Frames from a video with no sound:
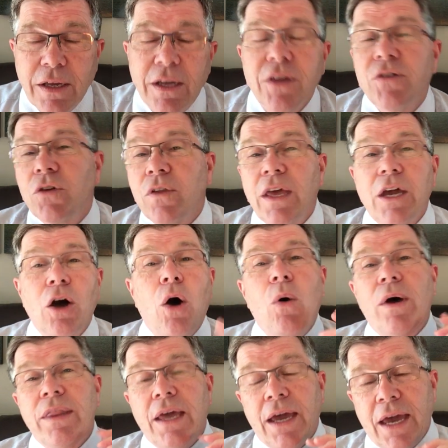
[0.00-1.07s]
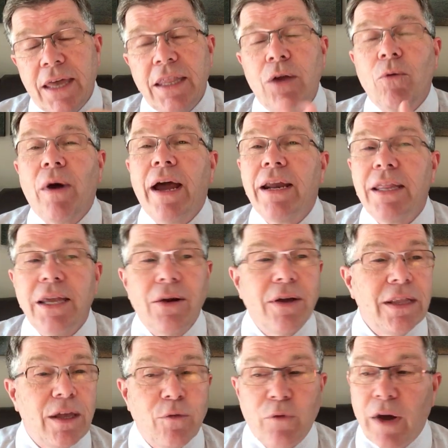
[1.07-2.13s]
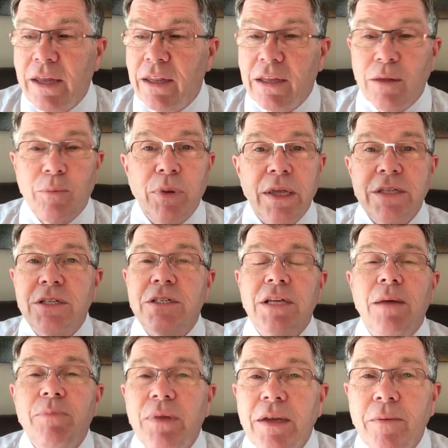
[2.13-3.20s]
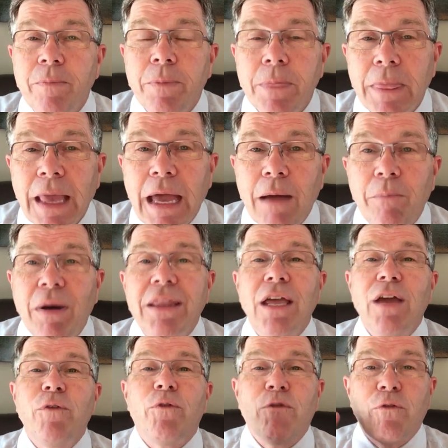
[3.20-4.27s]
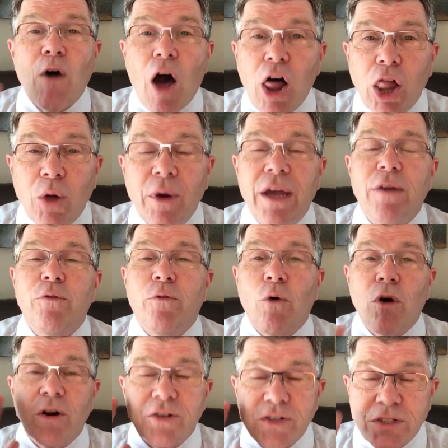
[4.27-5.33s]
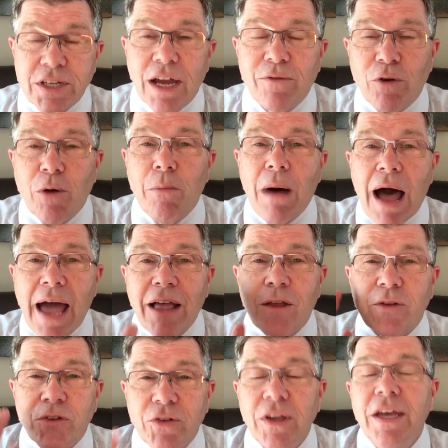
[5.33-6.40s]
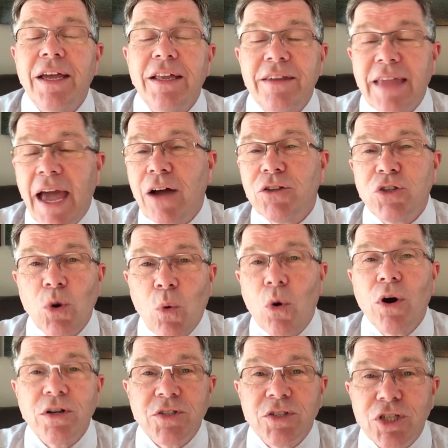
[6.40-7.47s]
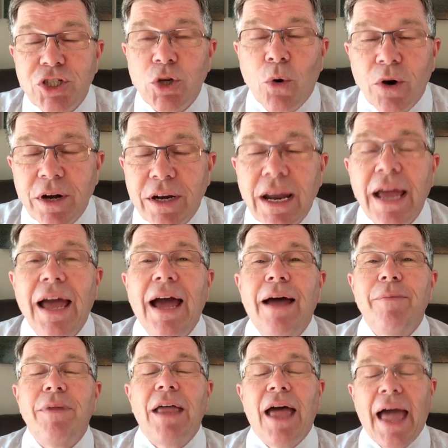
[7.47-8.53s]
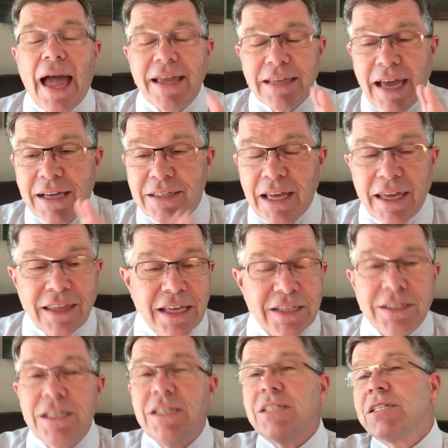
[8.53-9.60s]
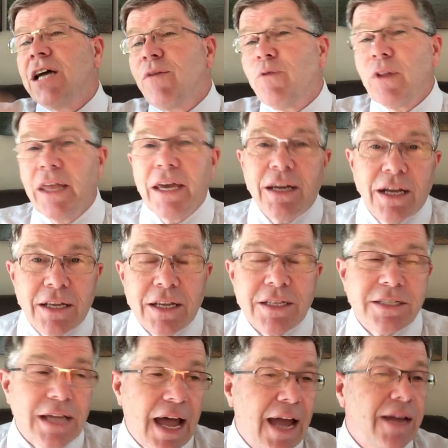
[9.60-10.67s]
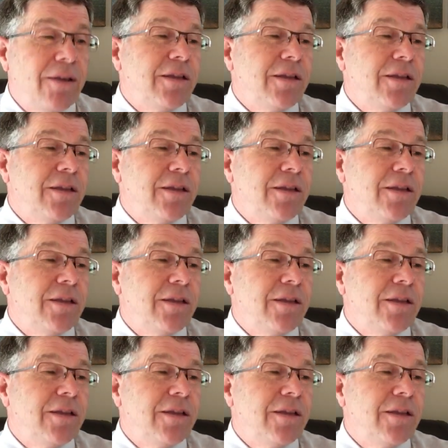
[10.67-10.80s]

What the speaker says: So they go and they ride in there, and they find that the place is empty. But they follow it for several miles down towards the Jordan, and they see stuff laying on the side.